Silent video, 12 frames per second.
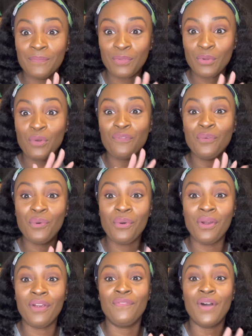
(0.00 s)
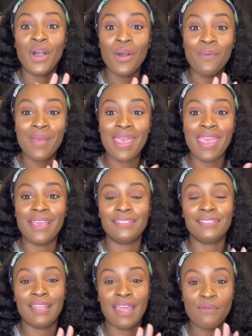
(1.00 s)
or four fall bags
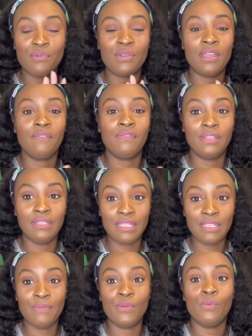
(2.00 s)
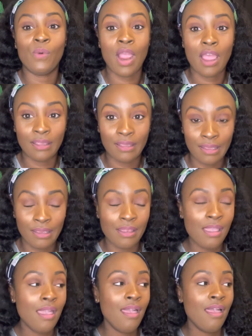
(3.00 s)
that I will definitely be rocking.
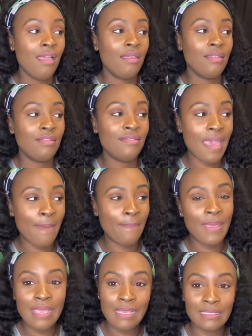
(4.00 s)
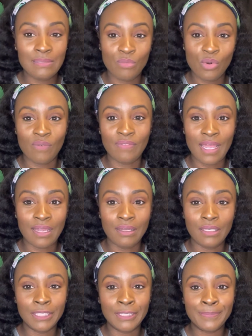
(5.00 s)
That pink is more of like
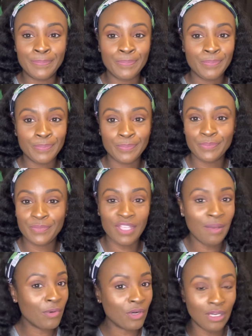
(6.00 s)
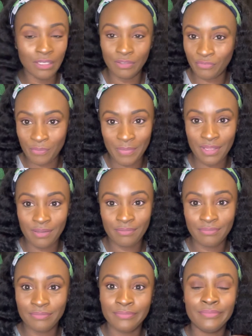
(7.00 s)
a summer color for me,
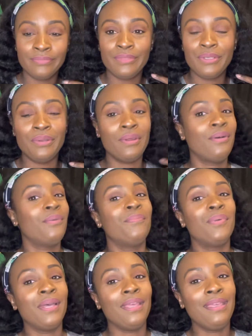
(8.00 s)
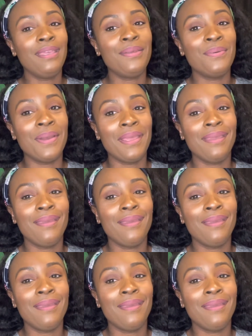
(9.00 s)
you know. But anyway,